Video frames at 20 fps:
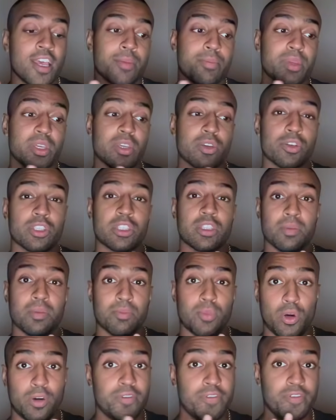Because the
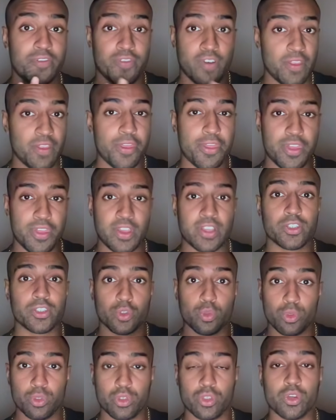more fun things
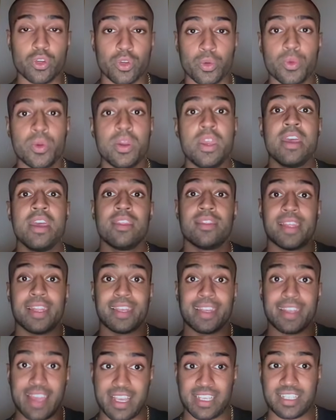you do, the
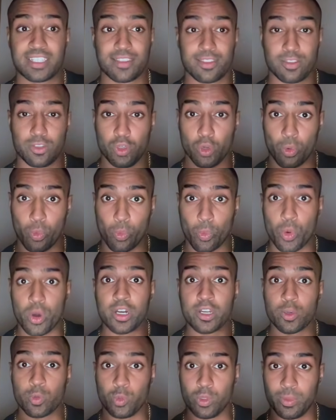less your
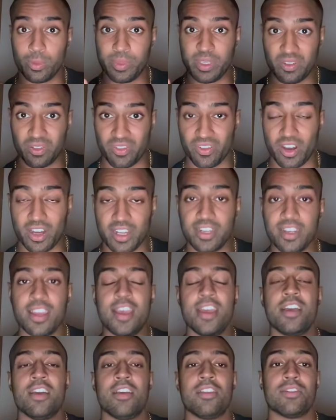work will be fun.
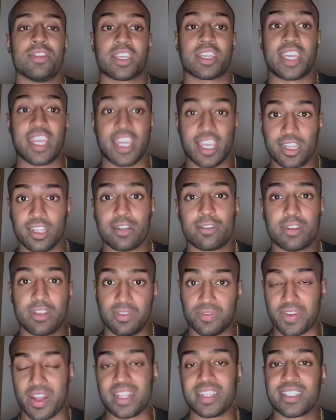The killer
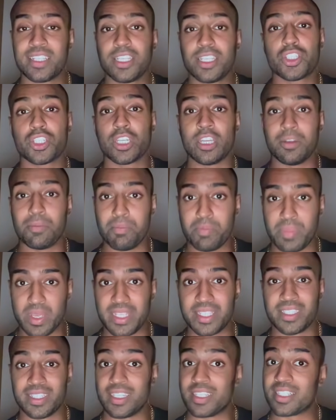advantage in
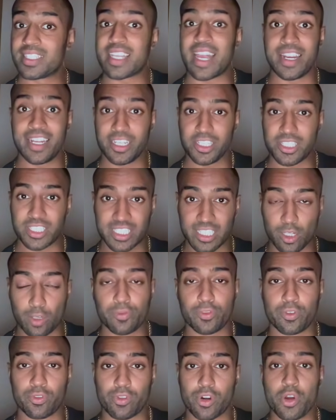business and in
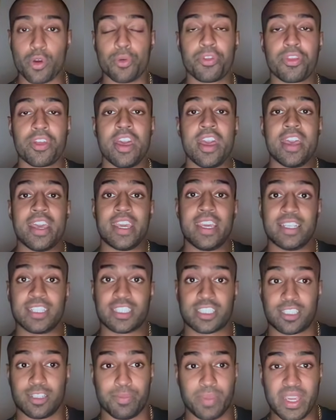self-growth is
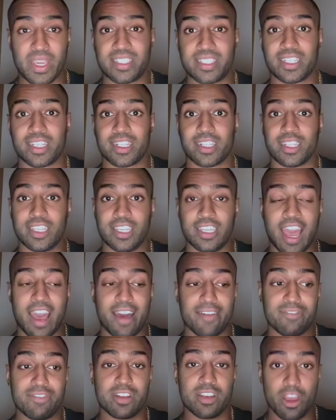to basically
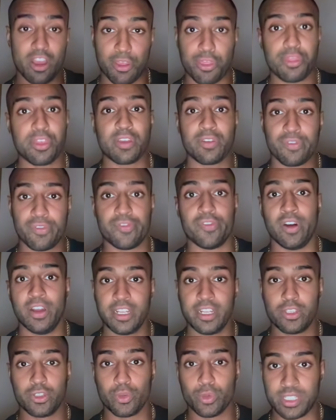have nothing fun
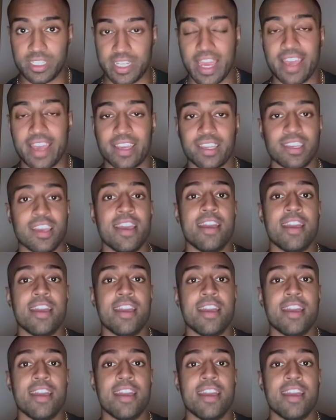in your day